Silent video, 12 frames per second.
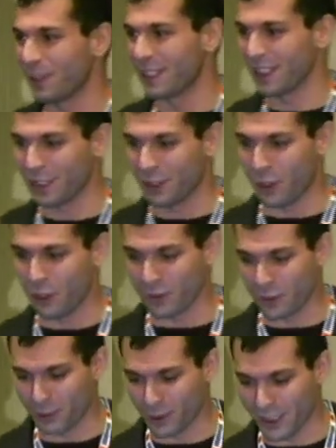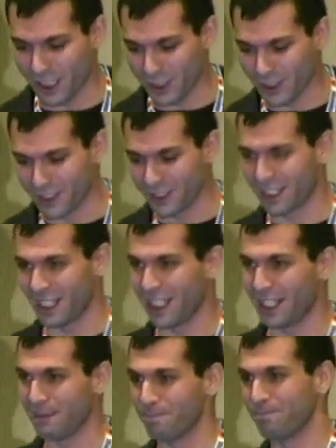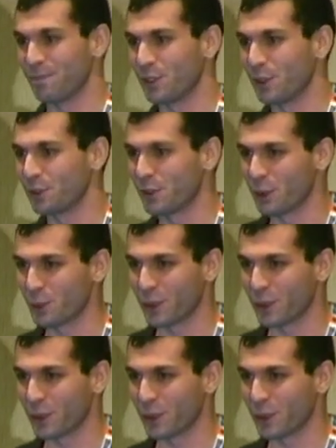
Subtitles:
then all of those protections don't